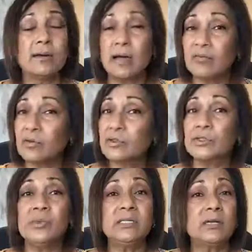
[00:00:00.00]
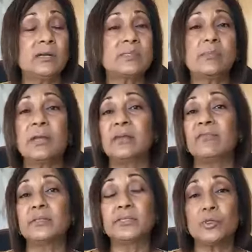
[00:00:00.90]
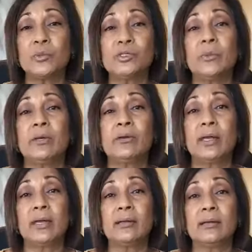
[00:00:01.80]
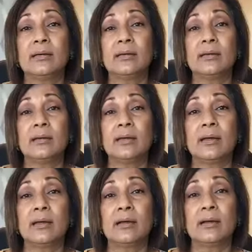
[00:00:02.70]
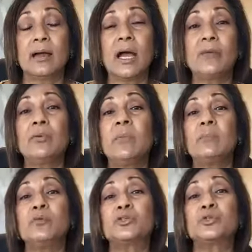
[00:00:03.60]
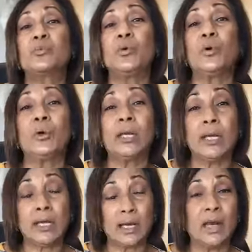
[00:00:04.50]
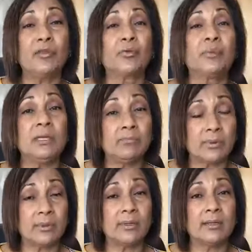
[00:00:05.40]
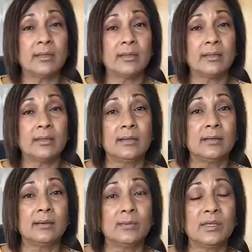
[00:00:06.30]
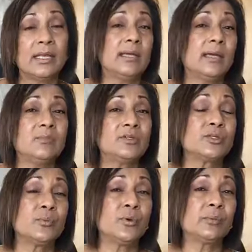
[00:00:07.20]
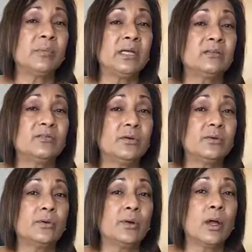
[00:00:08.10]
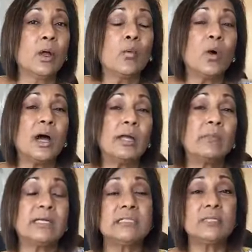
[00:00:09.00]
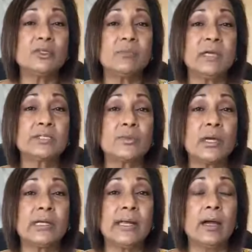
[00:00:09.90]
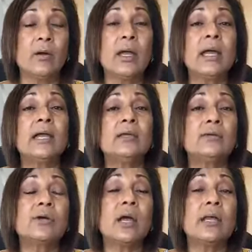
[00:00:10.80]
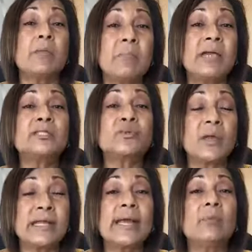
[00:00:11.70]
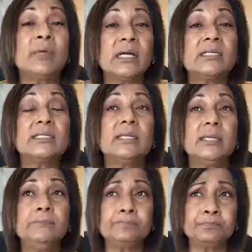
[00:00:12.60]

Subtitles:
I've heard so many times, but I felt so much better then. I remember supporting other people when they came to support me at the funeral. Why am I such a mess right now? You're in a mess right now because the